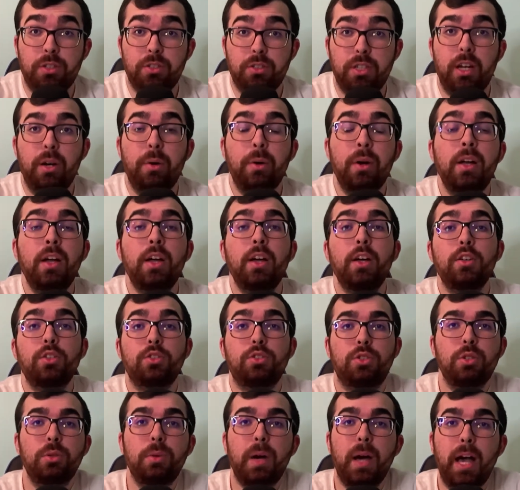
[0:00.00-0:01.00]
So
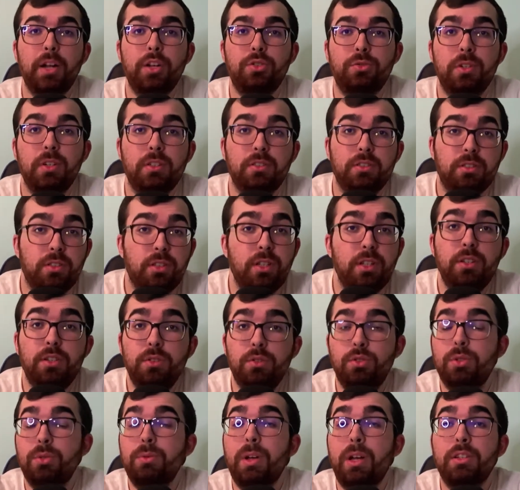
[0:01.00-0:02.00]
two hat tricks in
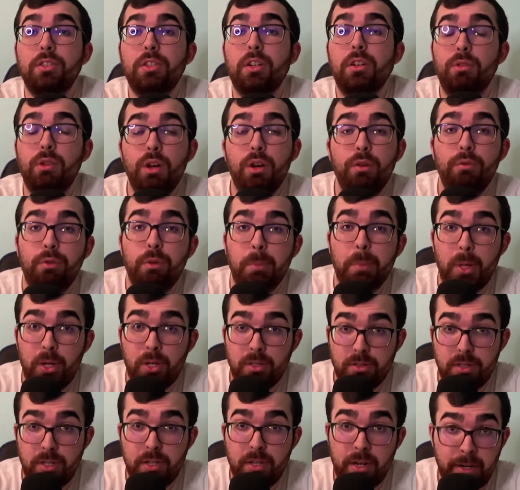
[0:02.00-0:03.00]
two nights in a row for
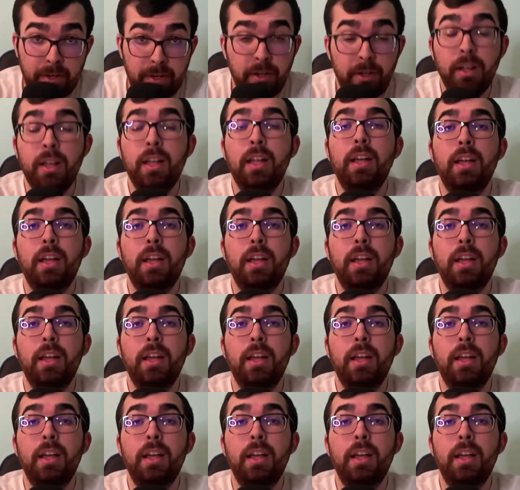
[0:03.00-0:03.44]
Boston there.